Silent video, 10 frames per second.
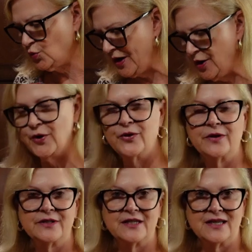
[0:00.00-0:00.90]

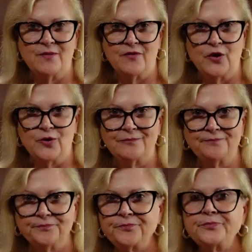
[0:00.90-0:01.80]
weird to some of you.
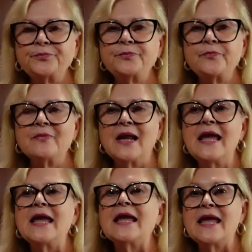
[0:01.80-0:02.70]

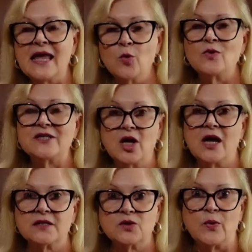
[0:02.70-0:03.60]
It was
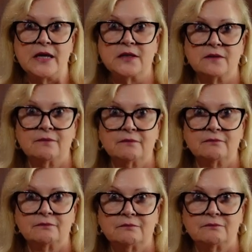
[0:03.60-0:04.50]
not sweet.
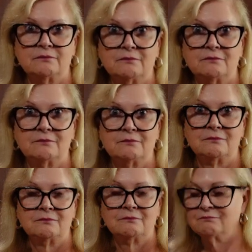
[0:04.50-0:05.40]
Nope.
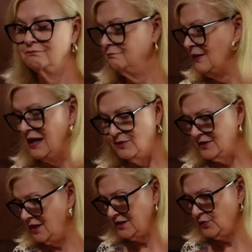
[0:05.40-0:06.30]

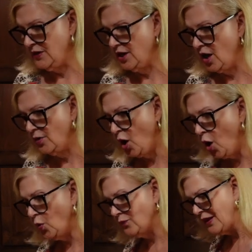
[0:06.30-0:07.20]
It's not sweet it's like all. the
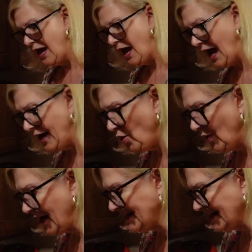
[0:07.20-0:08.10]
coffee oh, killed it. I know what I